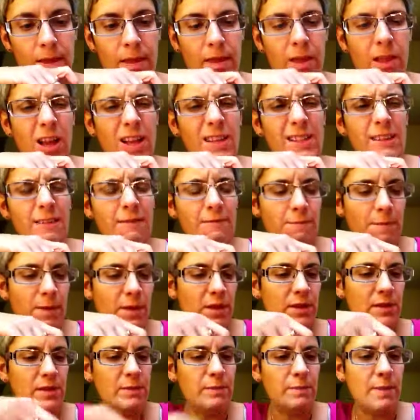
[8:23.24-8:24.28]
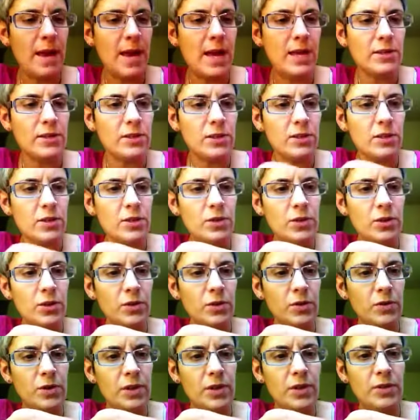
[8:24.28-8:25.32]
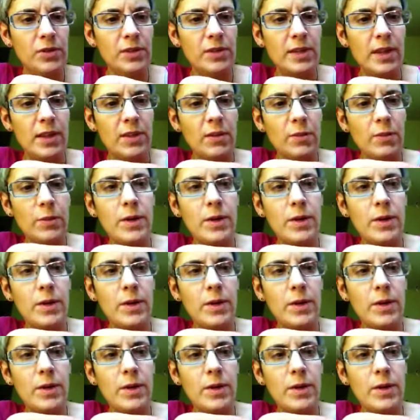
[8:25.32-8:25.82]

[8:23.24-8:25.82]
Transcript: Lots of mismatched shoes. Here's another